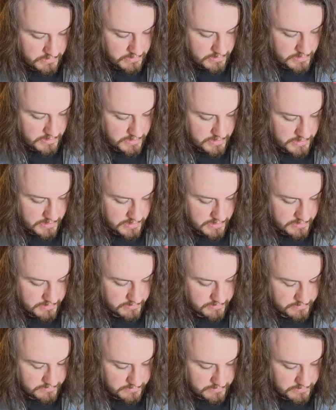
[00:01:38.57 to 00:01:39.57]

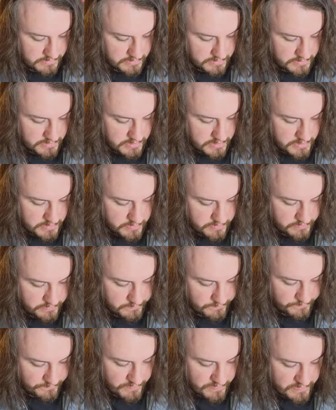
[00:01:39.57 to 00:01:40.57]
and you're going to use
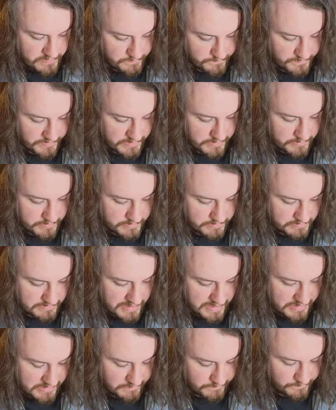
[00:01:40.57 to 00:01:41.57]
your first finger and
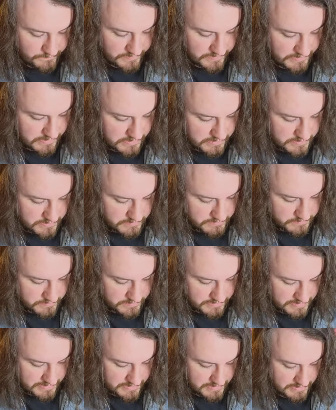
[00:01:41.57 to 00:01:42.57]
second finger
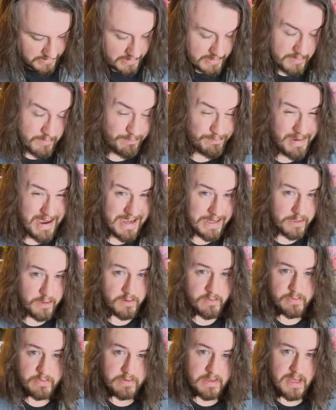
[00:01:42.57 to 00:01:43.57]
as
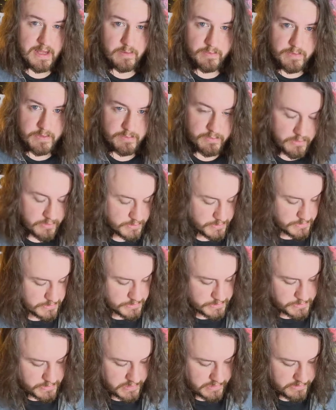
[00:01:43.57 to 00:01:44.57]
backups to help you push the
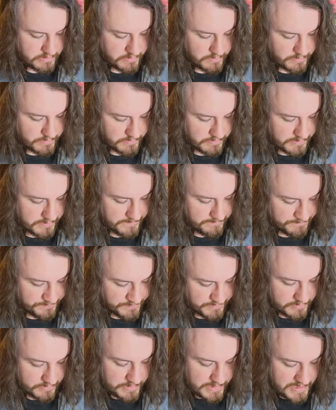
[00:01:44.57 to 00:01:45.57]
string up, okay?
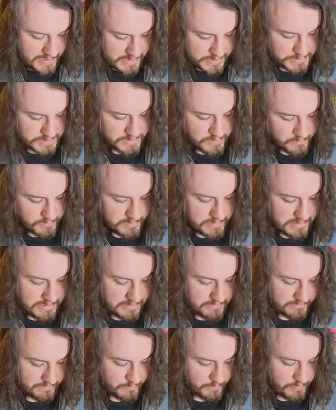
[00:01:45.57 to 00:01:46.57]
Now they actually don't
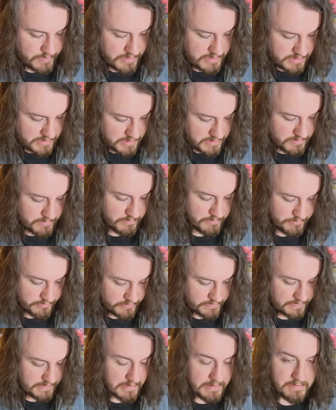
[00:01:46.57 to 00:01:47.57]
need to be
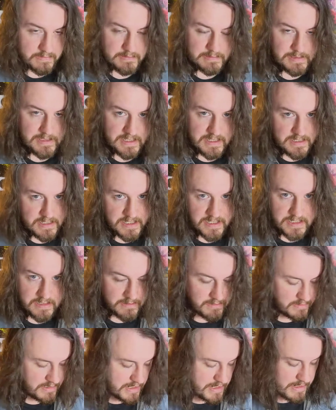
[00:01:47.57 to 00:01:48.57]
precisely
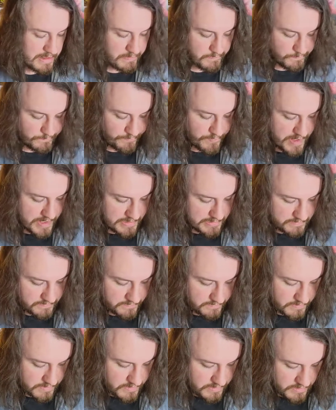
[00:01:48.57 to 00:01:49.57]
in any
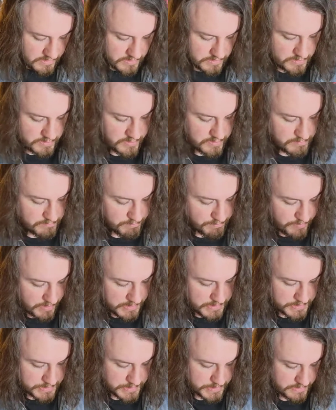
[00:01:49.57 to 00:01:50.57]
frets. You can
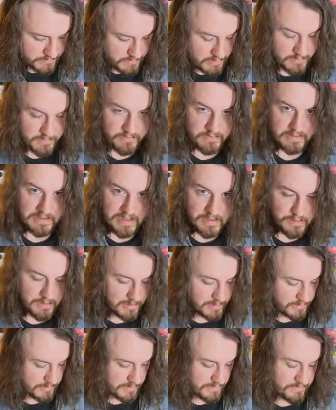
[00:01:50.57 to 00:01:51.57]
bunch them up together
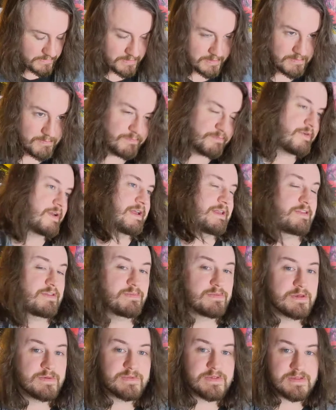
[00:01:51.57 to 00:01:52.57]
like this. In fact,
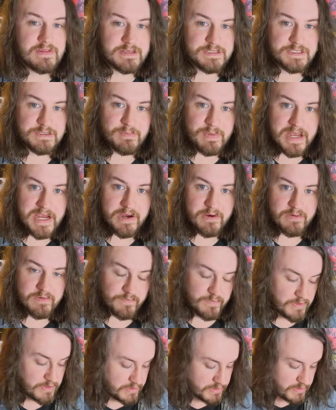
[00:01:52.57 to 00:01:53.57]
sometimes it's actually better
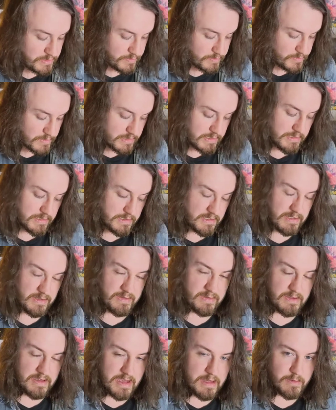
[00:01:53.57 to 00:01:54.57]
if you do,
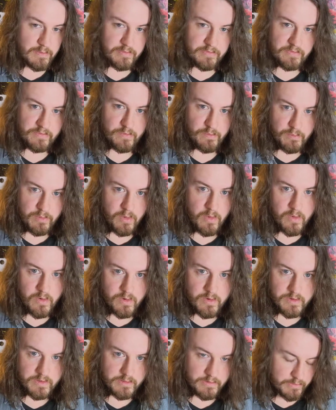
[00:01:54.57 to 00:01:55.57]
because it helps
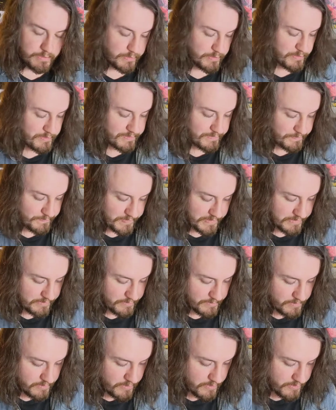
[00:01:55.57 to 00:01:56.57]
support your third finger
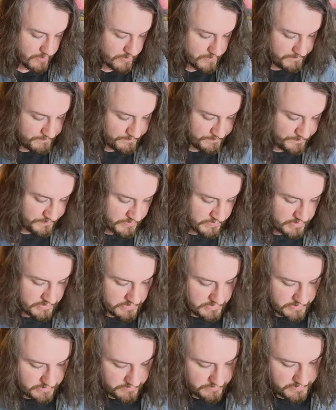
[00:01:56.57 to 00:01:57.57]
more.
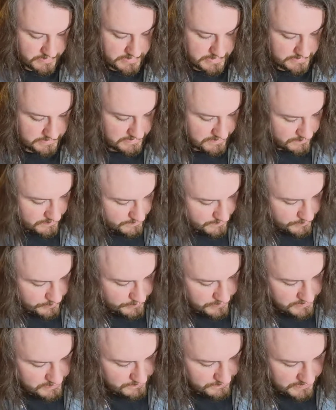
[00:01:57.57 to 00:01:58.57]
So you can see I've got my
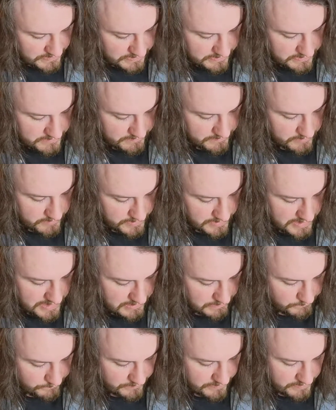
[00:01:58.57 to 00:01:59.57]
third finger on the
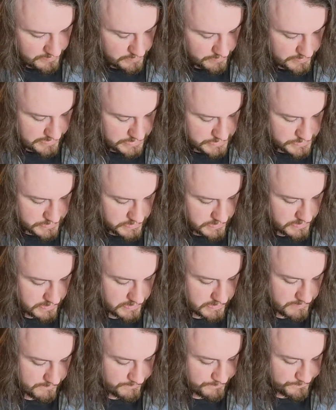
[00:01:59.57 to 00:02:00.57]
8th fret on the B
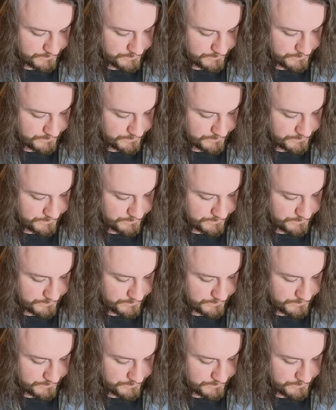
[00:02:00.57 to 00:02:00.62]
string,